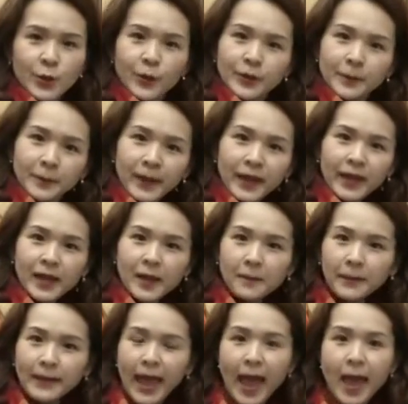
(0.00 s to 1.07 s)
with big
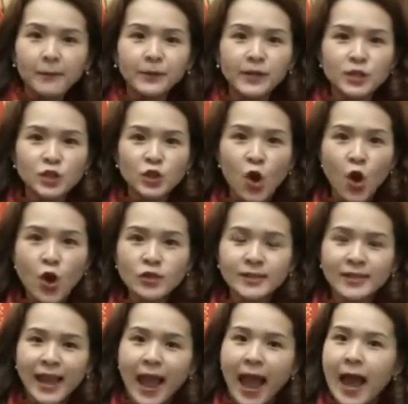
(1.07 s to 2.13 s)
but empty stores
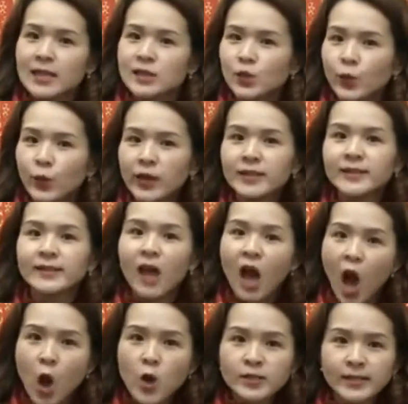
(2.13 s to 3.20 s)
and squeezing the
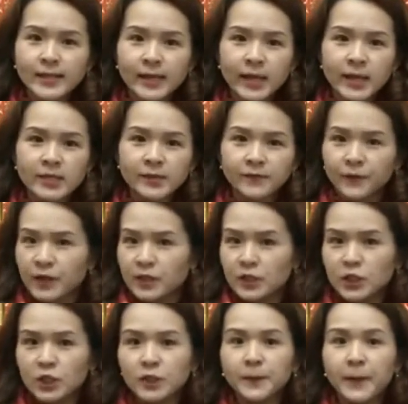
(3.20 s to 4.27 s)
whole city's
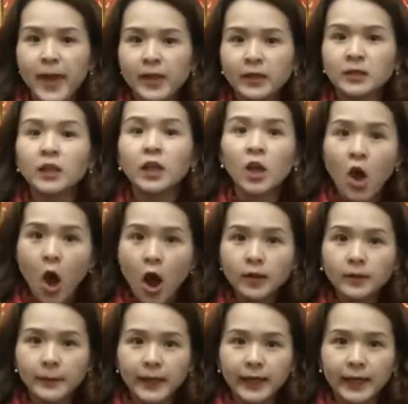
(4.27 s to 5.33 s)
visitor-dependent
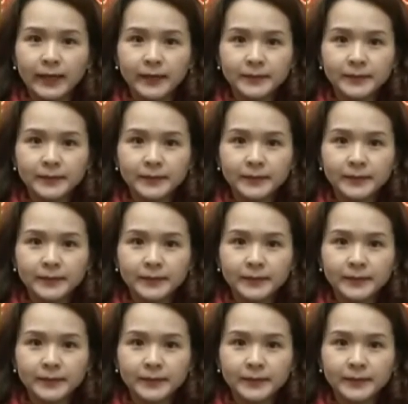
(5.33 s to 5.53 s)
economy.